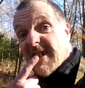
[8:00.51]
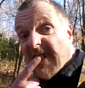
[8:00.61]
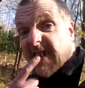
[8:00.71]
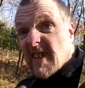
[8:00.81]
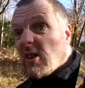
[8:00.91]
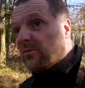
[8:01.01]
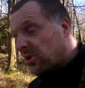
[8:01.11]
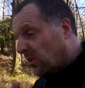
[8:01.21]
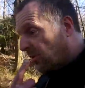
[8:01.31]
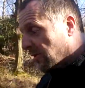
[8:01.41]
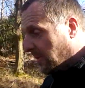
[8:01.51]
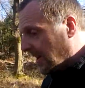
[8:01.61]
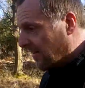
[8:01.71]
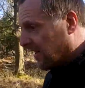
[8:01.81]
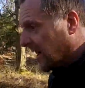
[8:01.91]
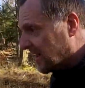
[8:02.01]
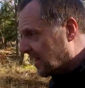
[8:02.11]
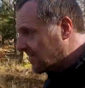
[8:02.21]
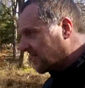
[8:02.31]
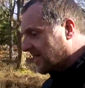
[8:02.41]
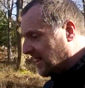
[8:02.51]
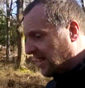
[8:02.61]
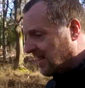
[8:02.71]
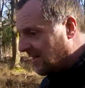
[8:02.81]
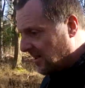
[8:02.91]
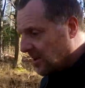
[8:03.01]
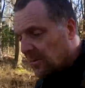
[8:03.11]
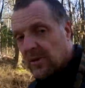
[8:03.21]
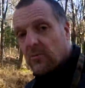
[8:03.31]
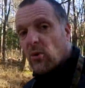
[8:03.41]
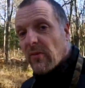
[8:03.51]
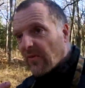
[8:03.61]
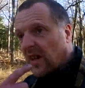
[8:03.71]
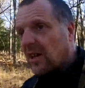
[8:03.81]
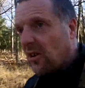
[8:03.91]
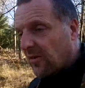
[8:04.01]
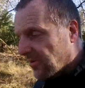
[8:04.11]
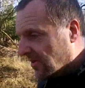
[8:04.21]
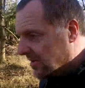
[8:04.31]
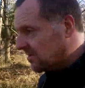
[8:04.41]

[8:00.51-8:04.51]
to do the old tooth repair again yesterday. A bit more fell off.